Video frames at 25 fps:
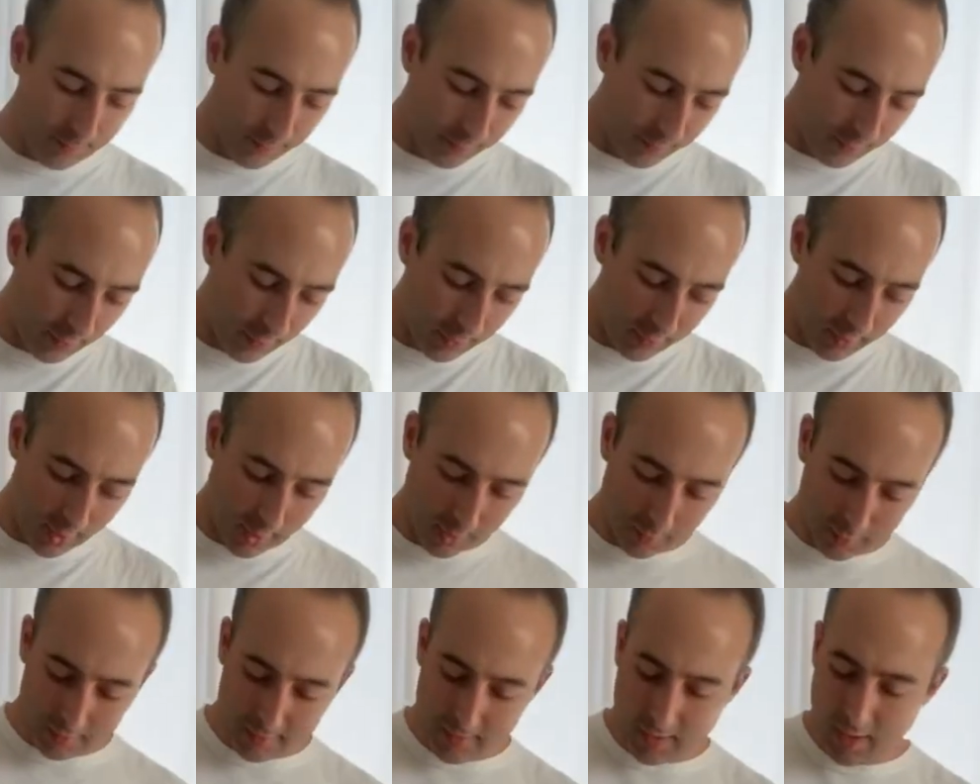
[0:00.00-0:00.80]
pull the
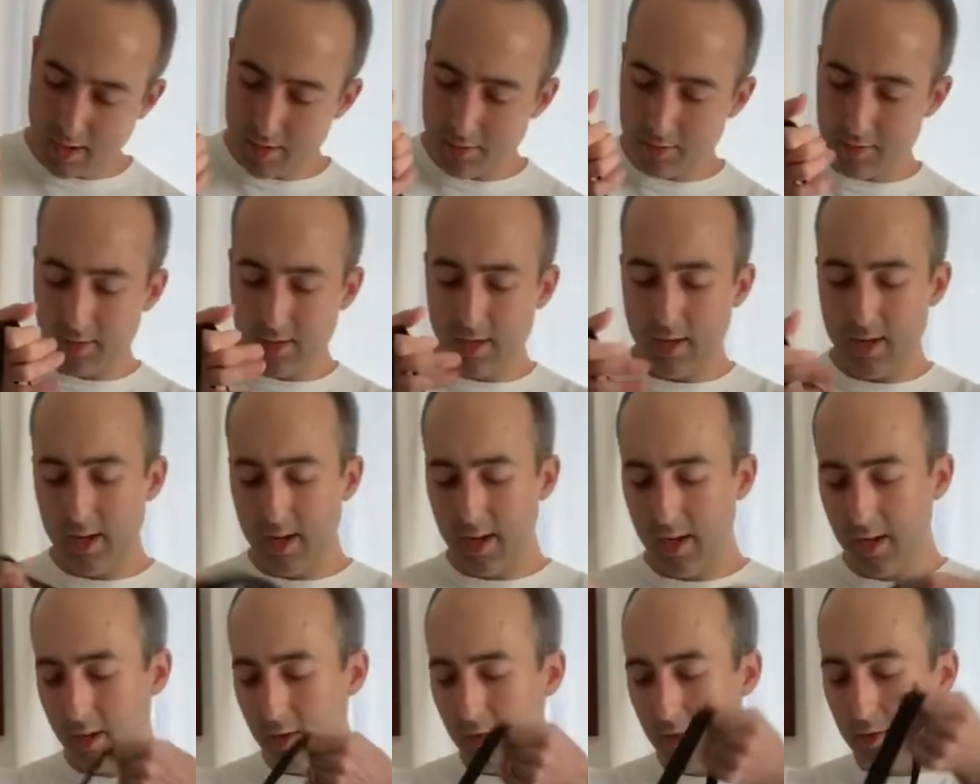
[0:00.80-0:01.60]
hardware down,
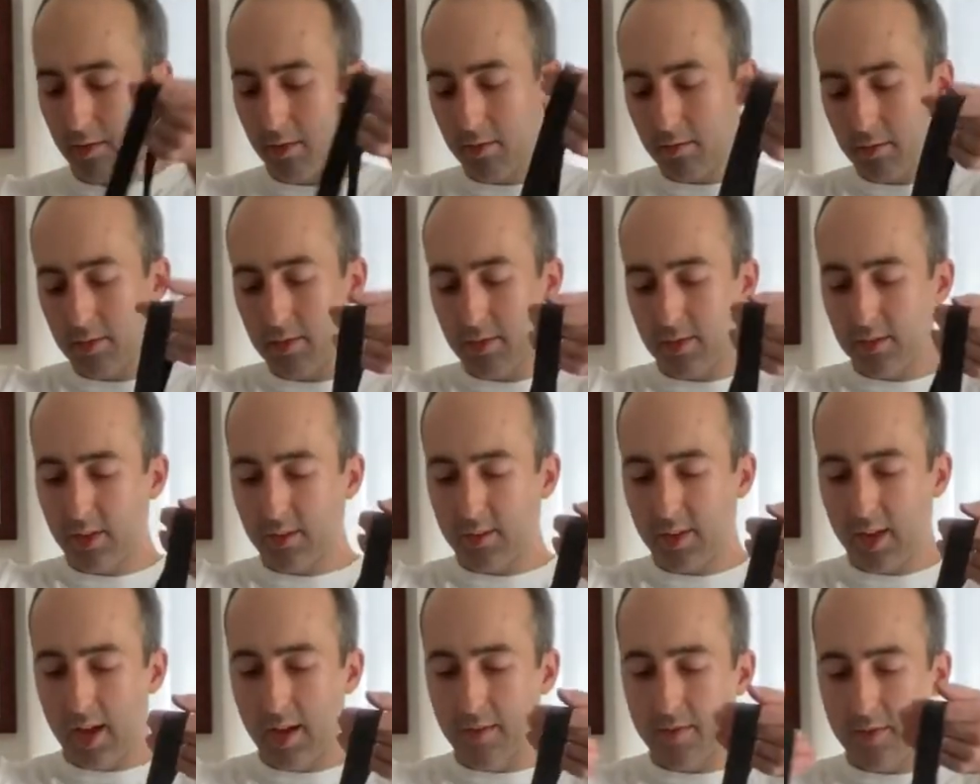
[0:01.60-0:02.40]
and you just
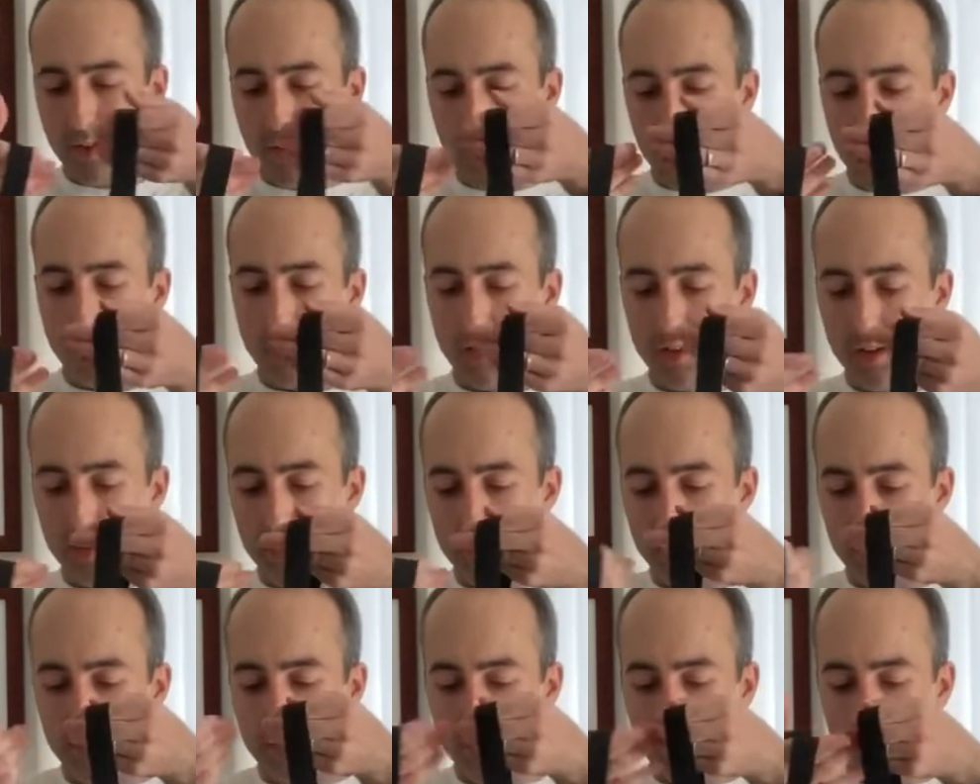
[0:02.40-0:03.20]
have a
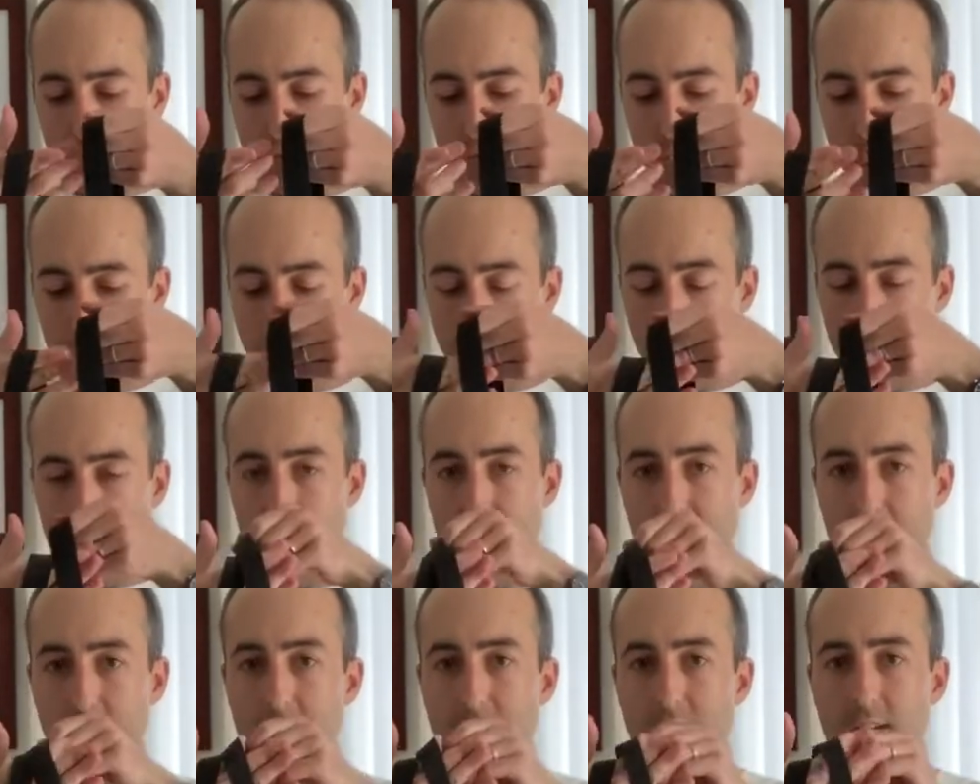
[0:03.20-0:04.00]
super
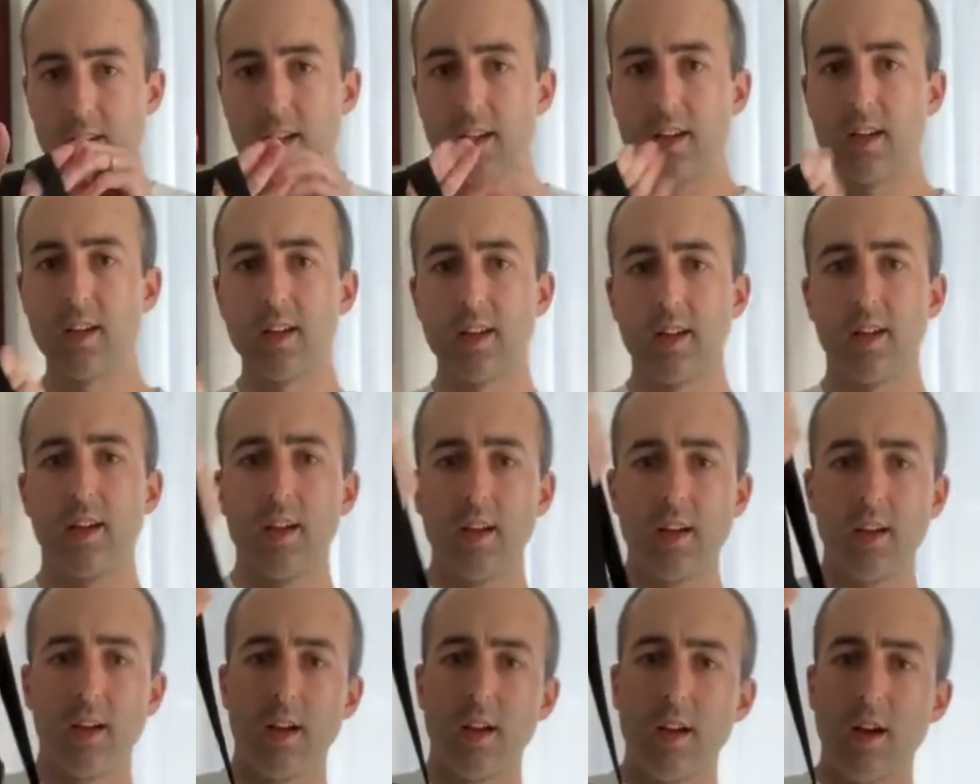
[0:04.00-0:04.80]
clean
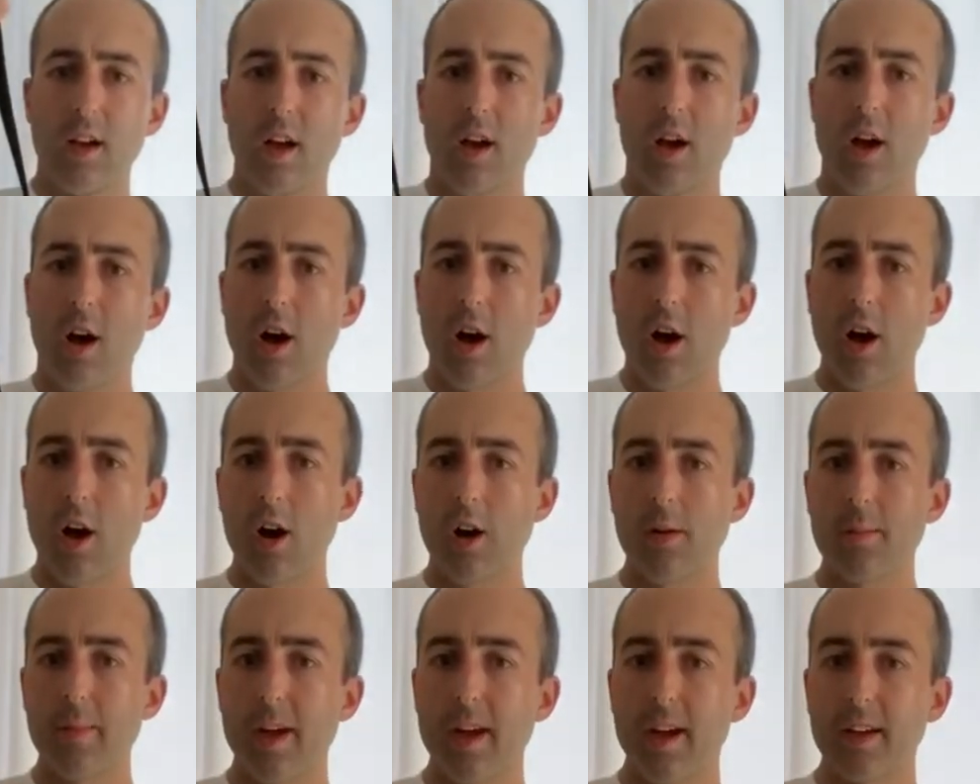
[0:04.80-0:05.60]

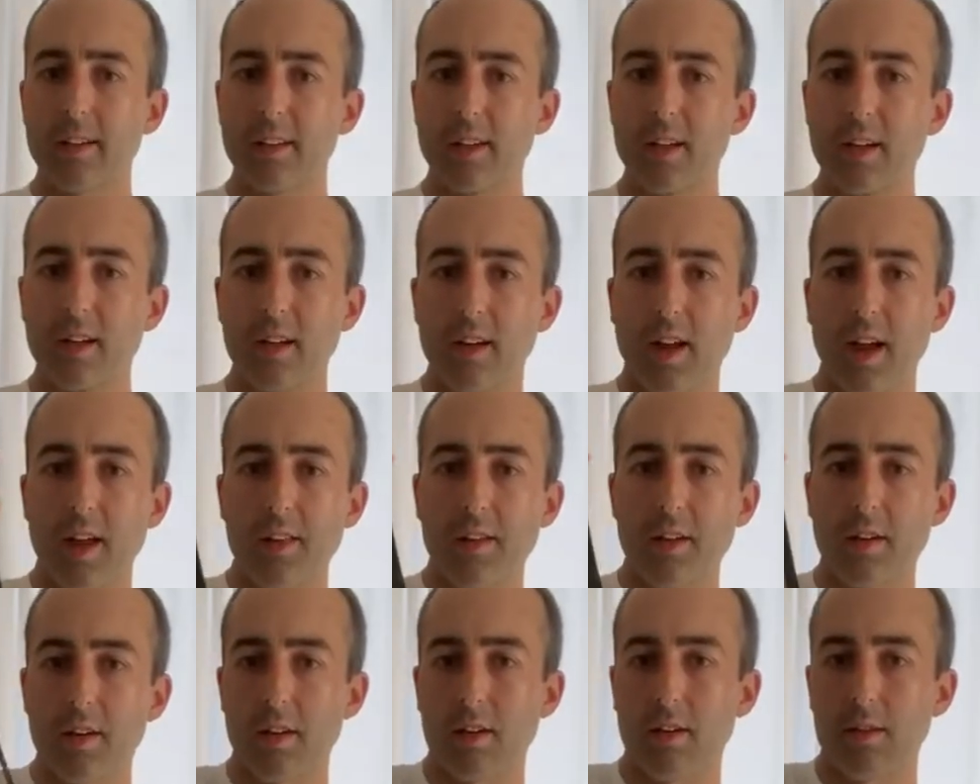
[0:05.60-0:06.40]
haul bag that you can
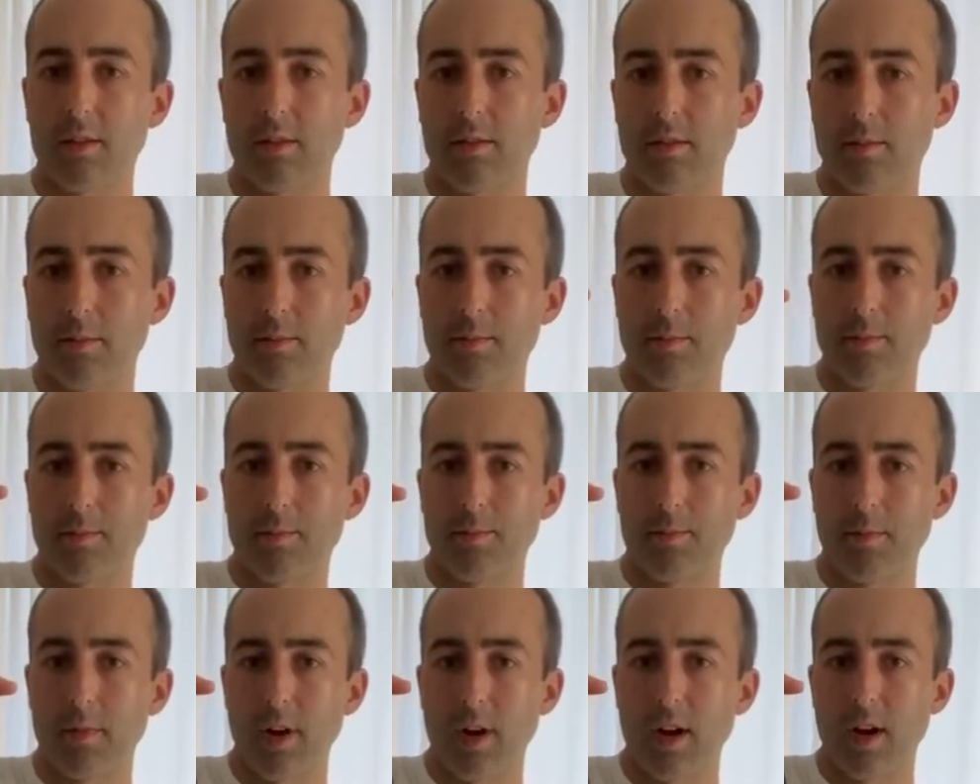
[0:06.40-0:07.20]
either
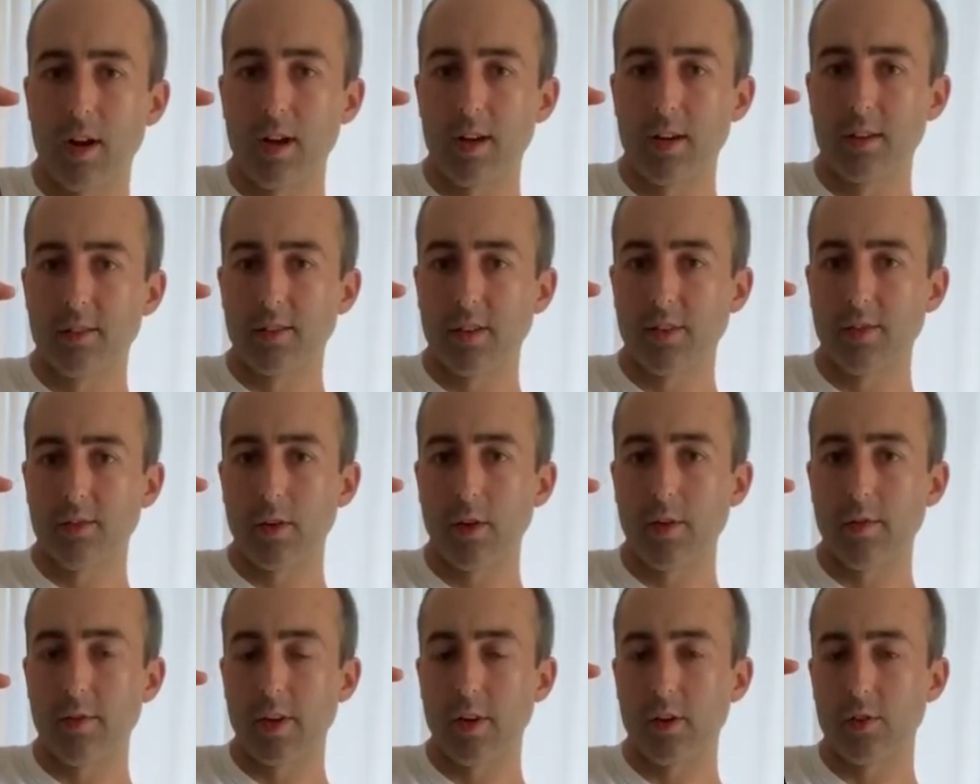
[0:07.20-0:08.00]
just throw over your